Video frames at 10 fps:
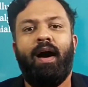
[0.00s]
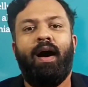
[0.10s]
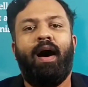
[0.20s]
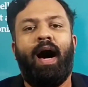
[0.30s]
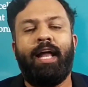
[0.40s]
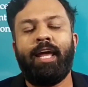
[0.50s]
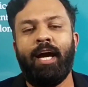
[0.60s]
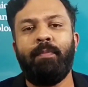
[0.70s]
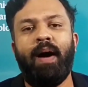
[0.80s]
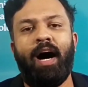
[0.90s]
And
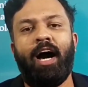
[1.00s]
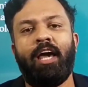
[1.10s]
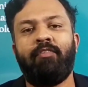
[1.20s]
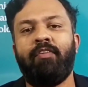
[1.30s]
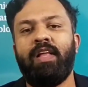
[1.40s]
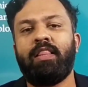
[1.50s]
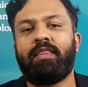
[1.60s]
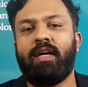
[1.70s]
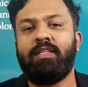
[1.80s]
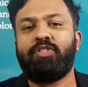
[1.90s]
hereby we will
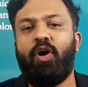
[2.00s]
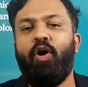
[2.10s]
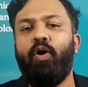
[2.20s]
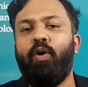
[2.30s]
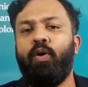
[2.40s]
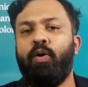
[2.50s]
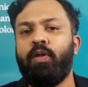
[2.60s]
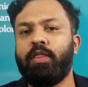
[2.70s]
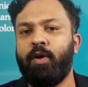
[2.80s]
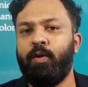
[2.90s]
touch all
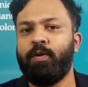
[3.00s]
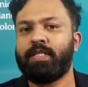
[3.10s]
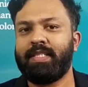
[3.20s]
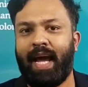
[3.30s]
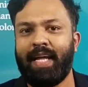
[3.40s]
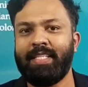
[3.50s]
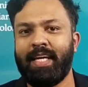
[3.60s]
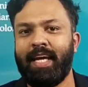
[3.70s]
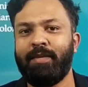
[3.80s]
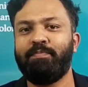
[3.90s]
those
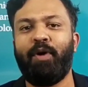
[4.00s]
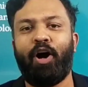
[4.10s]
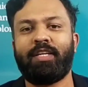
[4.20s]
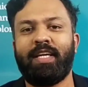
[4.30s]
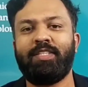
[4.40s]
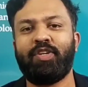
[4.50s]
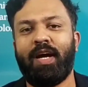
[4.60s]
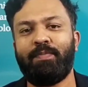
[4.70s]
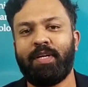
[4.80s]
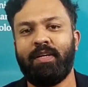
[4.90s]
19 botany
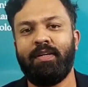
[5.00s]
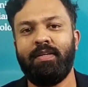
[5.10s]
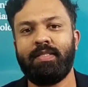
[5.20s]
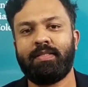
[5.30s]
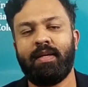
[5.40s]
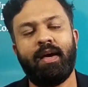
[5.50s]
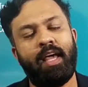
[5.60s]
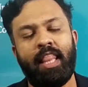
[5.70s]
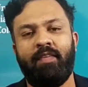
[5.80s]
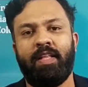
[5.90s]
chapters,
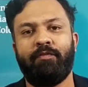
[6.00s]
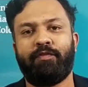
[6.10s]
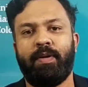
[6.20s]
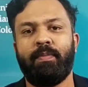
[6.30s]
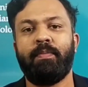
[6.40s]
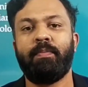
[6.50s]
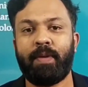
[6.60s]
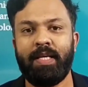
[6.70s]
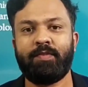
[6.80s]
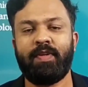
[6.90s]
11 from
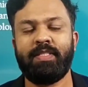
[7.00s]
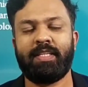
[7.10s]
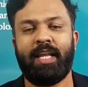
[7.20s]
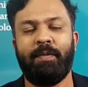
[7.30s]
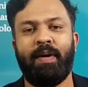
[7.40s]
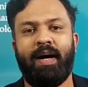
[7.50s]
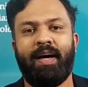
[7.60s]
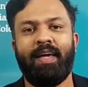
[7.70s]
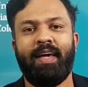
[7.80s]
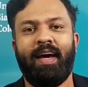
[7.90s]
+1
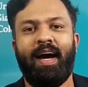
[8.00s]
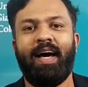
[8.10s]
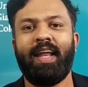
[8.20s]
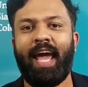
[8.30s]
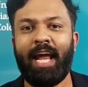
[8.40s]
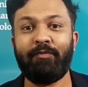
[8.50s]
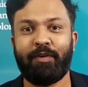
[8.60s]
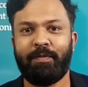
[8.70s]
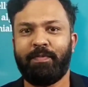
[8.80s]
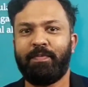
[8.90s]
syllabi and 8
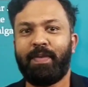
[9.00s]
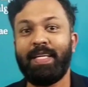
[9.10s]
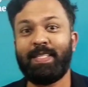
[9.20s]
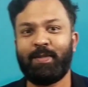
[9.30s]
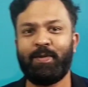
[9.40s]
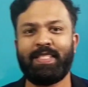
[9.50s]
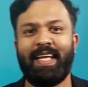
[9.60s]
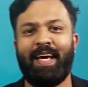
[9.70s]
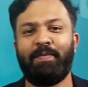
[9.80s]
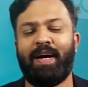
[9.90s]
from +2
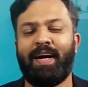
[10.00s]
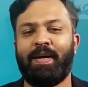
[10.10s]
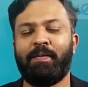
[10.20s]
syllabi.